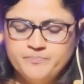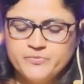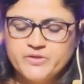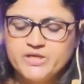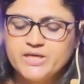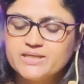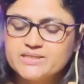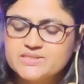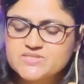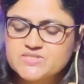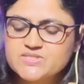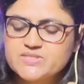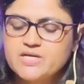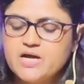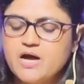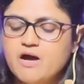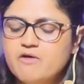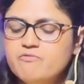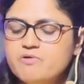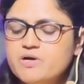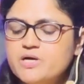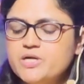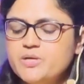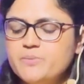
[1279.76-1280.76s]
He has
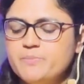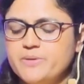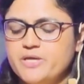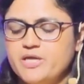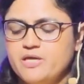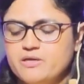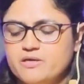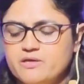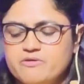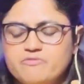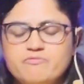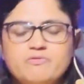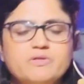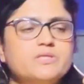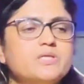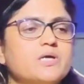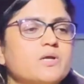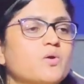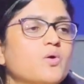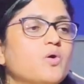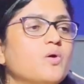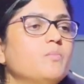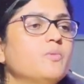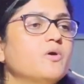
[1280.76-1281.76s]
covered me with
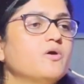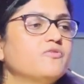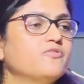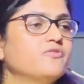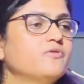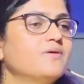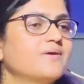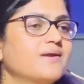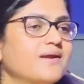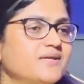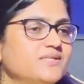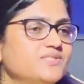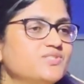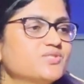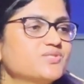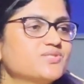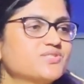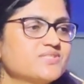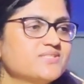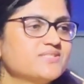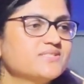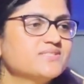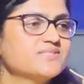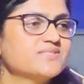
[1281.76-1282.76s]
the robe of
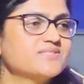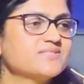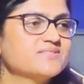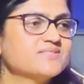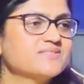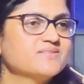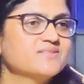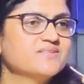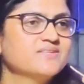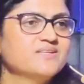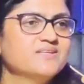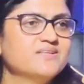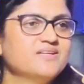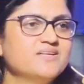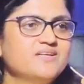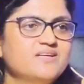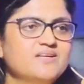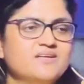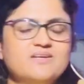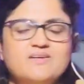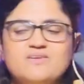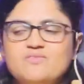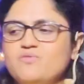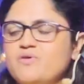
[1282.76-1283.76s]
righteousness.
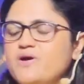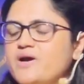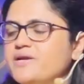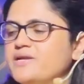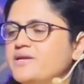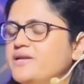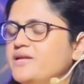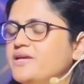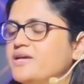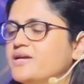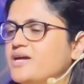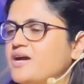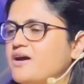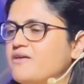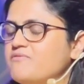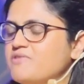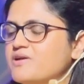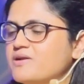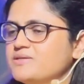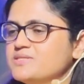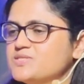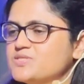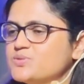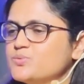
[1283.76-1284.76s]
What did he cover
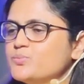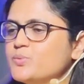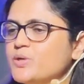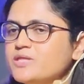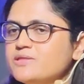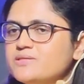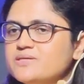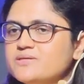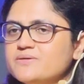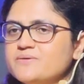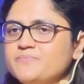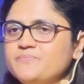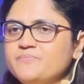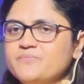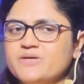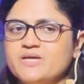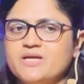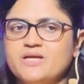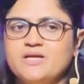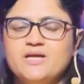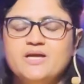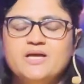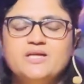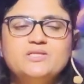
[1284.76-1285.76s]
us with?
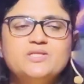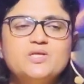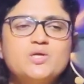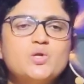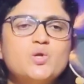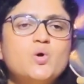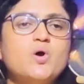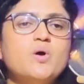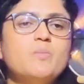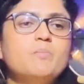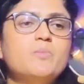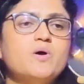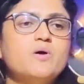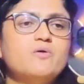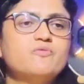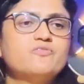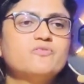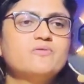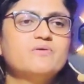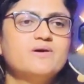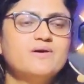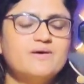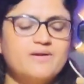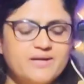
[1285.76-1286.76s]
The robe
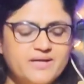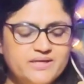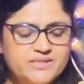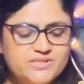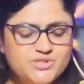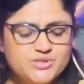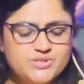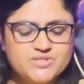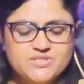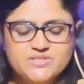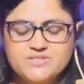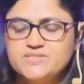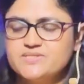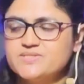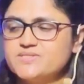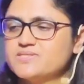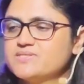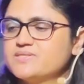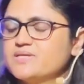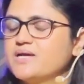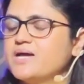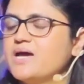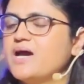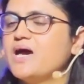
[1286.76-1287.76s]
of
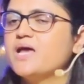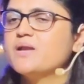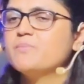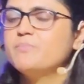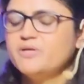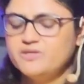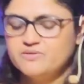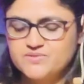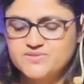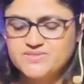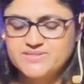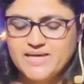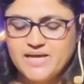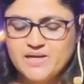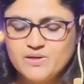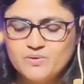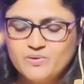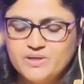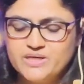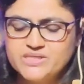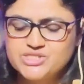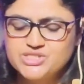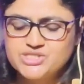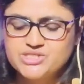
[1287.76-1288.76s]
righteousness, the garment of
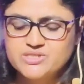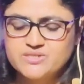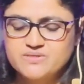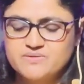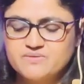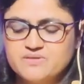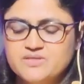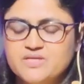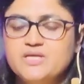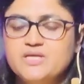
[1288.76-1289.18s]
salvation.